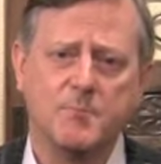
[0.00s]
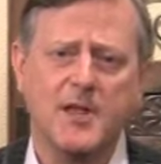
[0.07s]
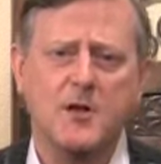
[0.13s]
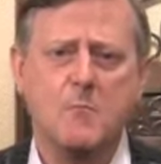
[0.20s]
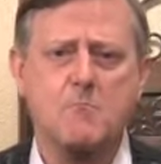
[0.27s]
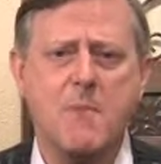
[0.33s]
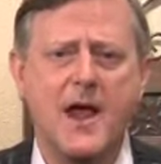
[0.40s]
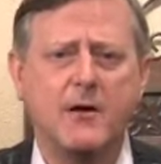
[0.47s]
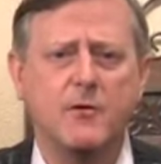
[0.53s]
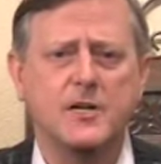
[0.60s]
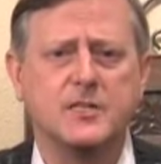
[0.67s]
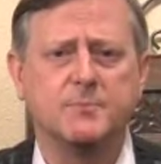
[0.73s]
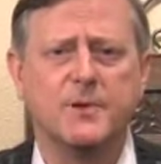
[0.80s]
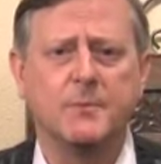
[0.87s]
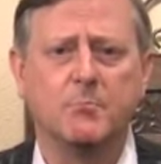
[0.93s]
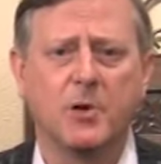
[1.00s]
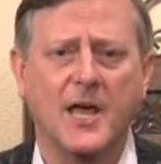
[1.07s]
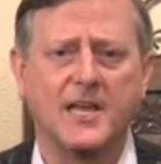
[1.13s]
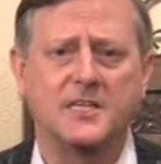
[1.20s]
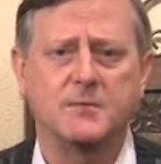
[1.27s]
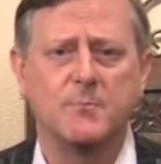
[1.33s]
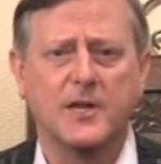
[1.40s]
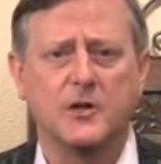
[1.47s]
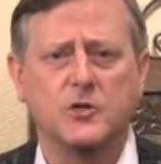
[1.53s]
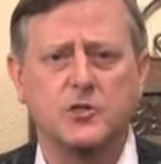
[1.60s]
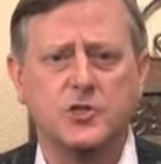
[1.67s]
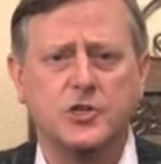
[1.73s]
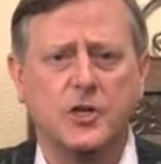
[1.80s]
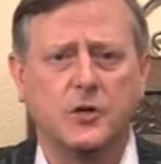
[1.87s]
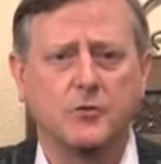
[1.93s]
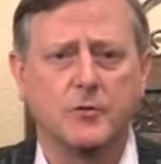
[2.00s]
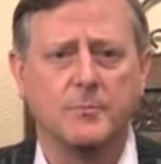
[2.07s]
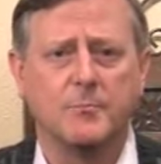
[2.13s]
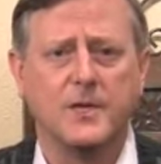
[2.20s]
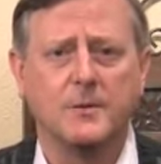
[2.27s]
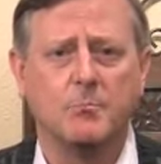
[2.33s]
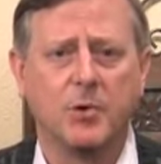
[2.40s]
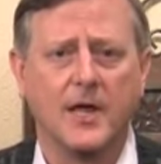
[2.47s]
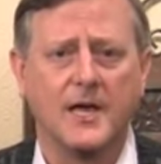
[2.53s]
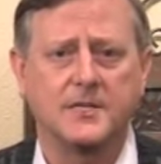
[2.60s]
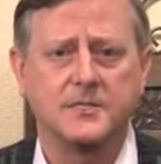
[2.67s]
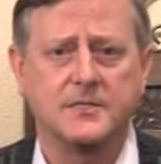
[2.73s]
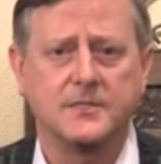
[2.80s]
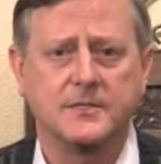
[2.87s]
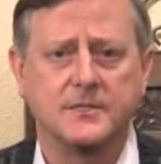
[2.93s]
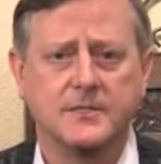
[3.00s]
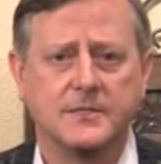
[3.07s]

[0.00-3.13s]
may your marriage be blessed, may your children be blessed.